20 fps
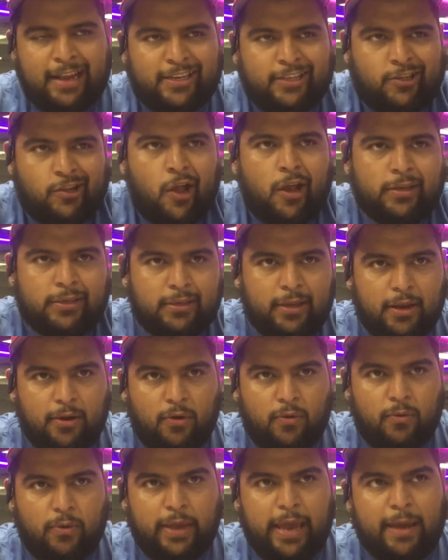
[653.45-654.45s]
I just lost like
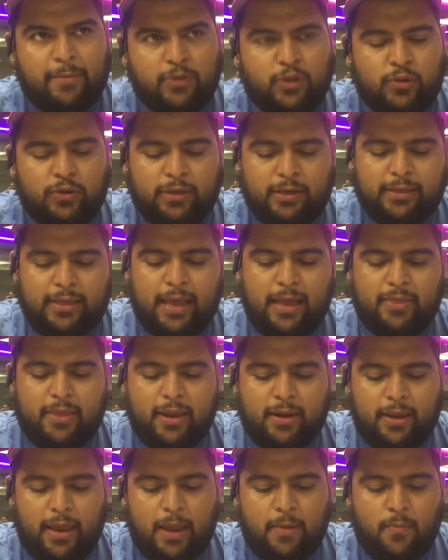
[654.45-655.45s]
game 2 because of that, and
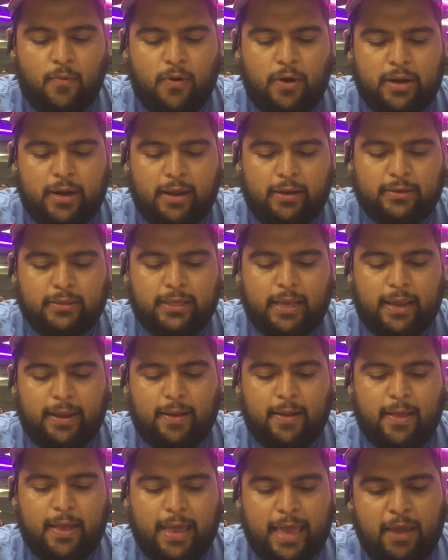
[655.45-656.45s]
then game 1 I was
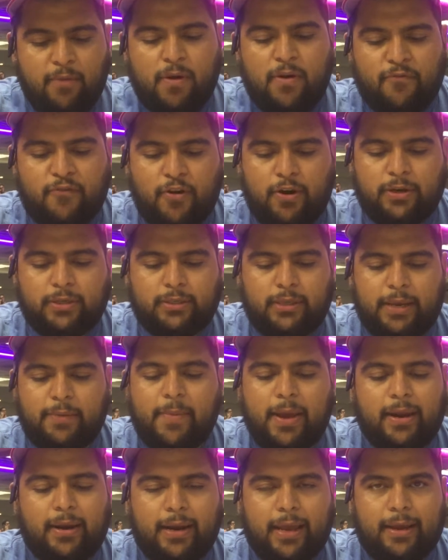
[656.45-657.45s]
like, he went first. He
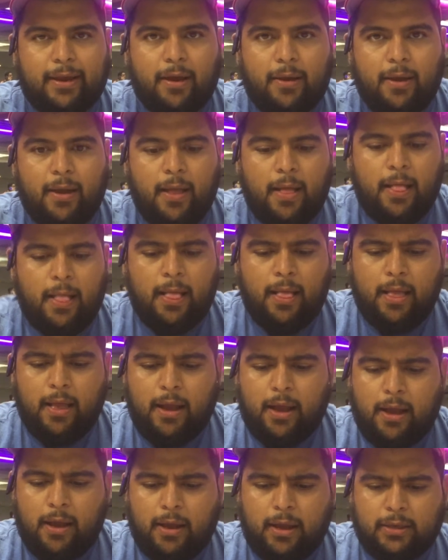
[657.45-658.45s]
made it like
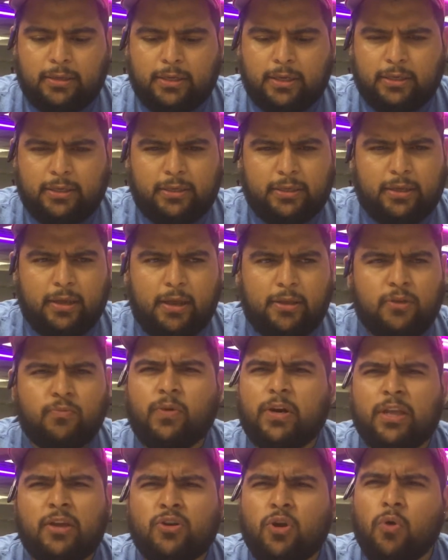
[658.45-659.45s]
just
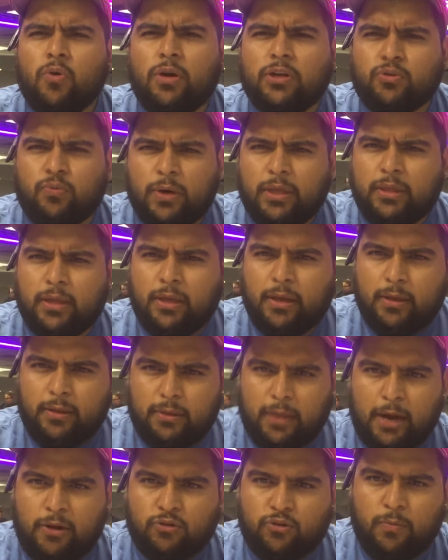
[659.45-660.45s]
one of the Dokas, one of the
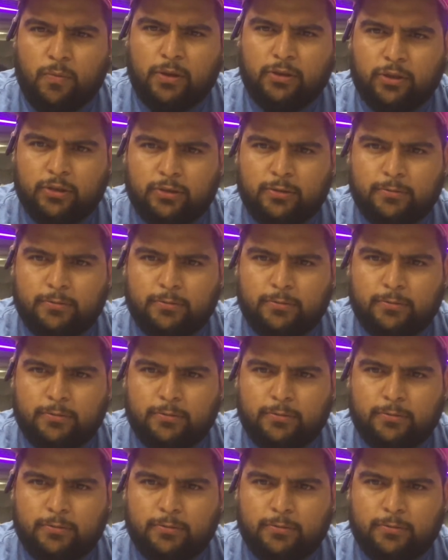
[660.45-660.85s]
dinosaur monsters.